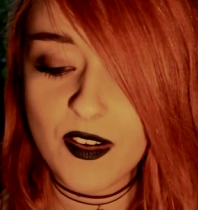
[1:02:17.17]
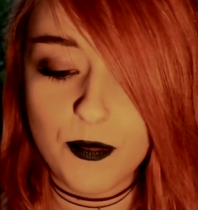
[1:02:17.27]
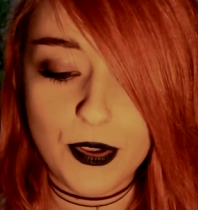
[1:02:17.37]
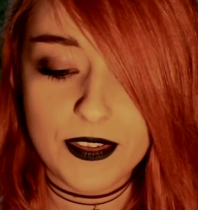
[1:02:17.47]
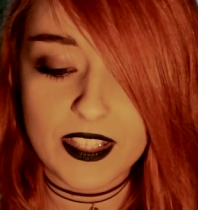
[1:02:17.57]

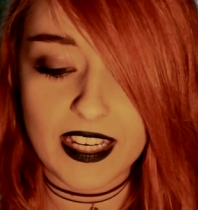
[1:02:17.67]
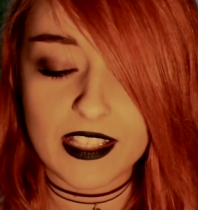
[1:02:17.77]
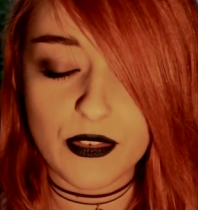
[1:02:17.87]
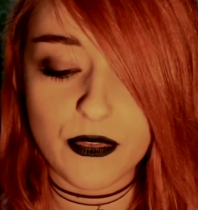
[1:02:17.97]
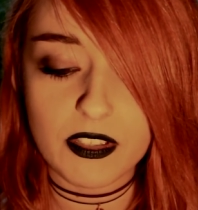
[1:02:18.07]
Both
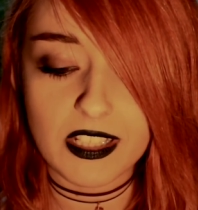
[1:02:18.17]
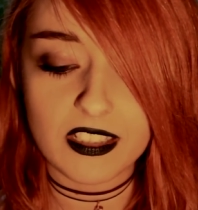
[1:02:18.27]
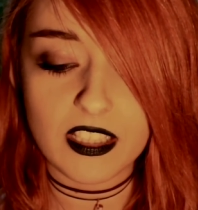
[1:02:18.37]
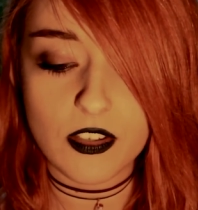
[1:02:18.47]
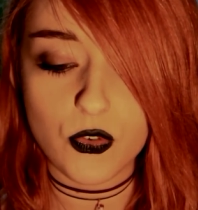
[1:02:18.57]
signs are
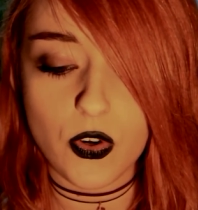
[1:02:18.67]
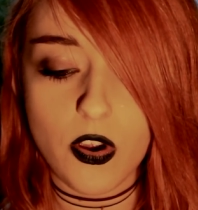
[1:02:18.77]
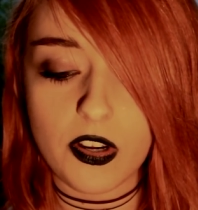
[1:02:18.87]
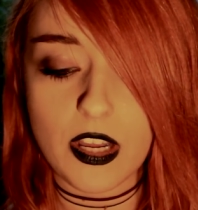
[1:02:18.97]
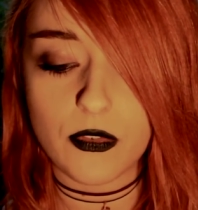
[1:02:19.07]
physically
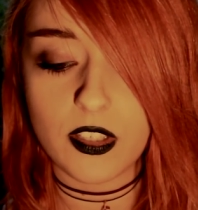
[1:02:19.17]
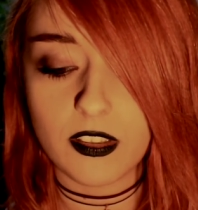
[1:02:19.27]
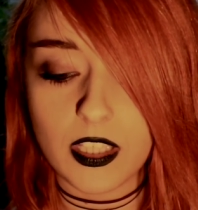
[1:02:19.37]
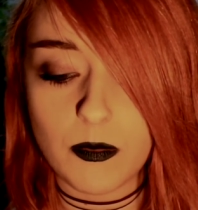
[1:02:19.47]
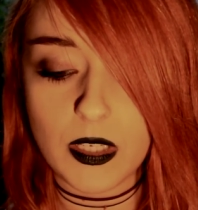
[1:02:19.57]
strong and have
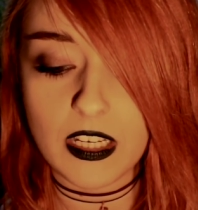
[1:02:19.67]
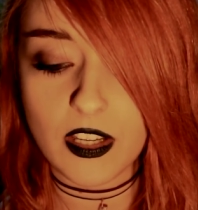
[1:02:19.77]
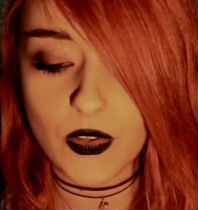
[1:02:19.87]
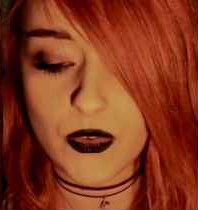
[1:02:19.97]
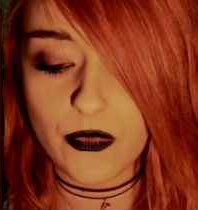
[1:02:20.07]
good
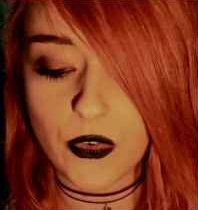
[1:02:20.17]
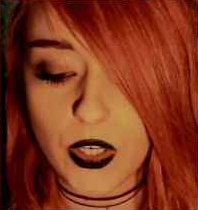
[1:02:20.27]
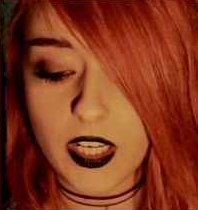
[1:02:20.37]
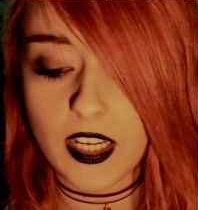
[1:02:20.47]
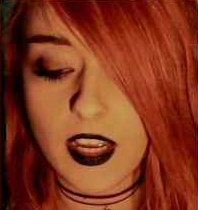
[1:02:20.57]
libidos
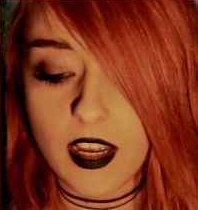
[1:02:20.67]
for